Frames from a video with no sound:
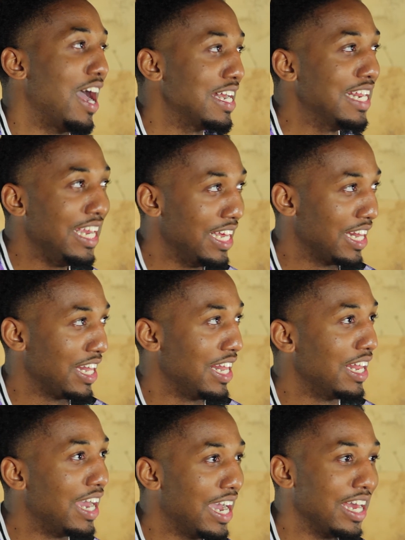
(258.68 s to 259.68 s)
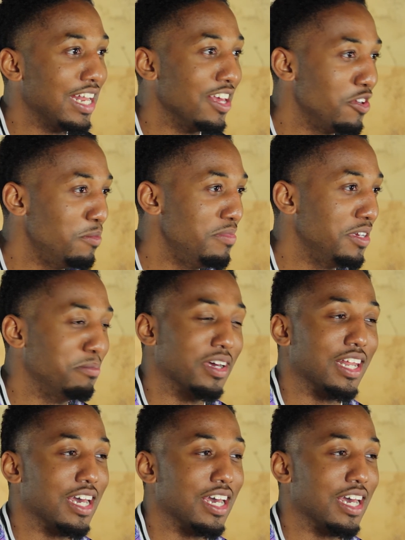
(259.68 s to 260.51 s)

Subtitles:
I did lie a little bit,